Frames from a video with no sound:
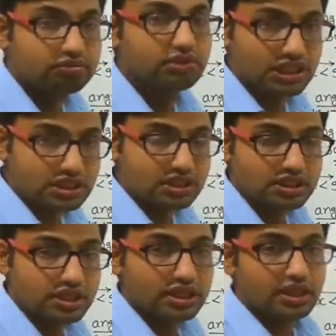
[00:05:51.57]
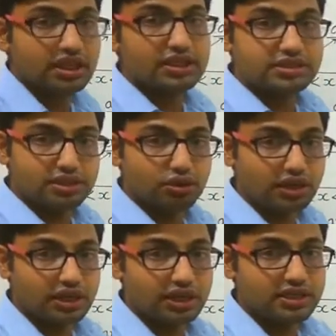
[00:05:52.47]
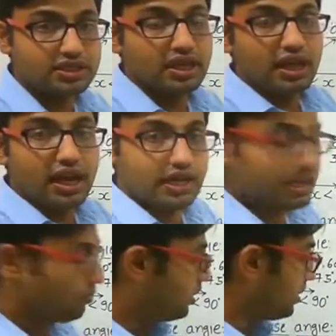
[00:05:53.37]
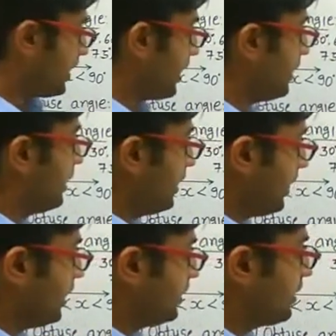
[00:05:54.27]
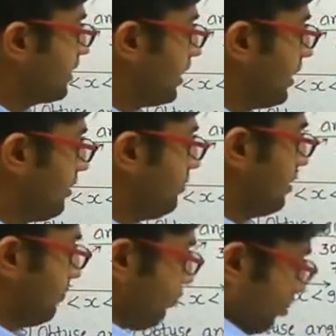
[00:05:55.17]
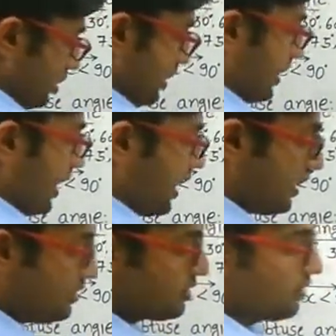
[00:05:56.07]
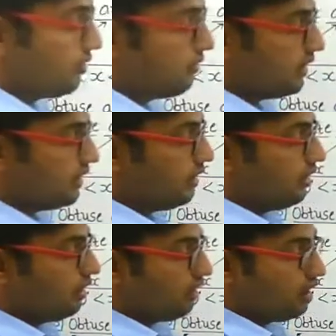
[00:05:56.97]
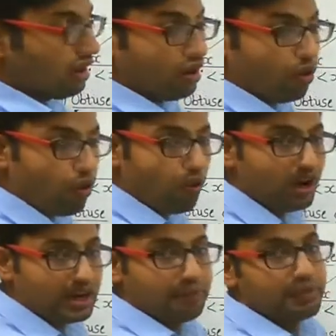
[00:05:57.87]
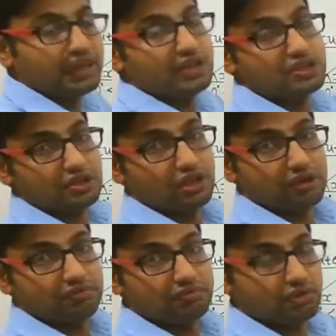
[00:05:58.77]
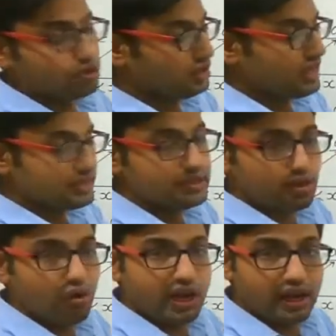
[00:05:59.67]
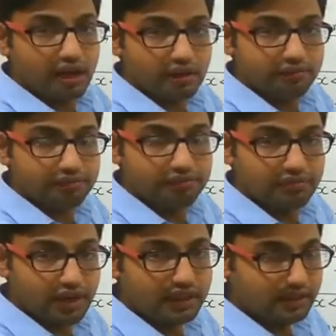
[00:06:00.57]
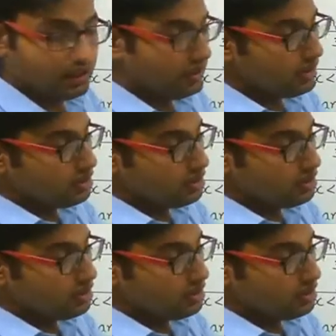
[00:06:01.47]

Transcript: 360 degree and 0 degrees are equal. Then at that time both the lines will overlapping each other. So there is a no angle, right?